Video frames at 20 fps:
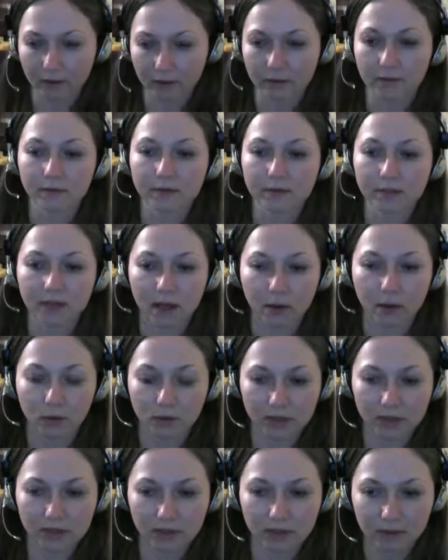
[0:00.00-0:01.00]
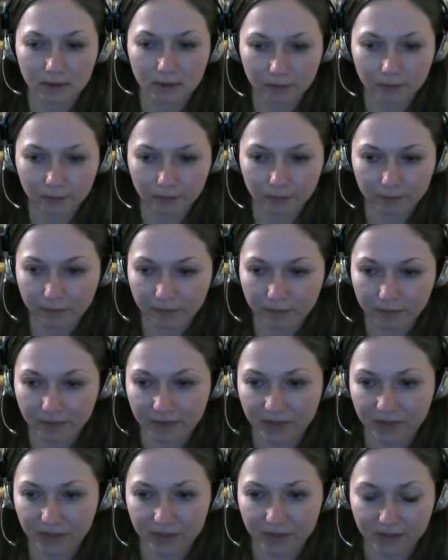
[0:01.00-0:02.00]
sounds
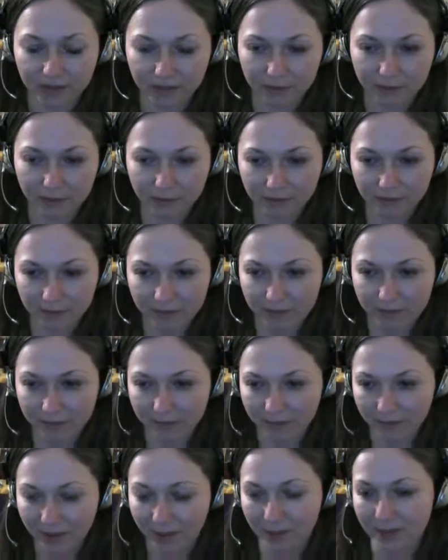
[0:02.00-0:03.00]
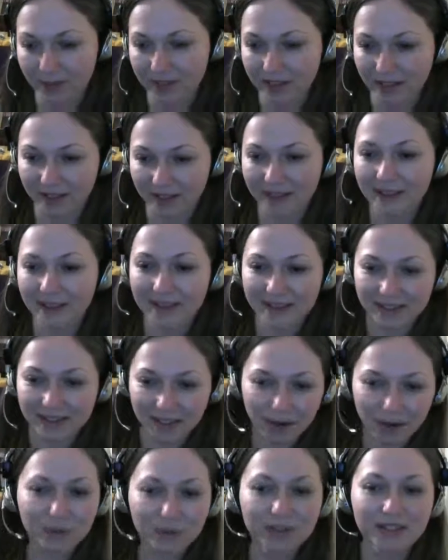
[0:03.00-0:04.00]
that how to say
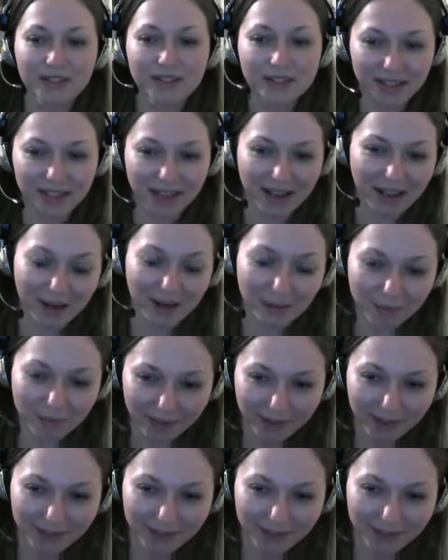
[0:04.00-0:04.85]
sounds the same,